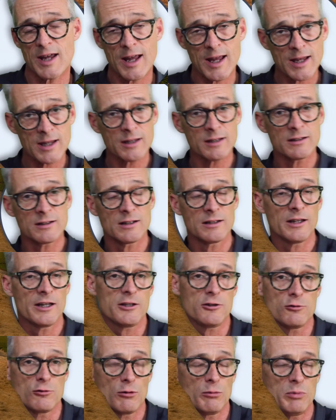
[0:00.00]
and I
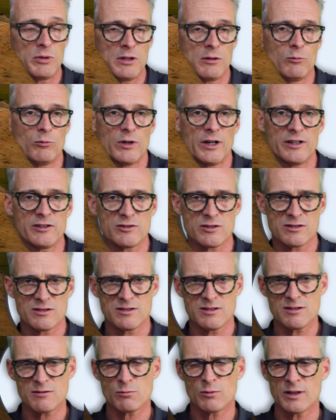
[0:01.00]
like European wines because
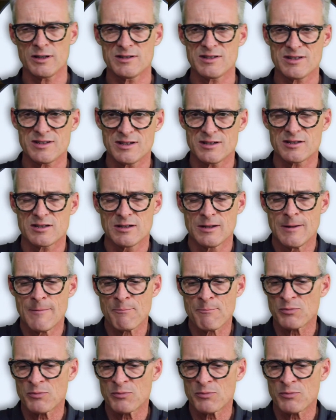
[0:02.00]
this wine sits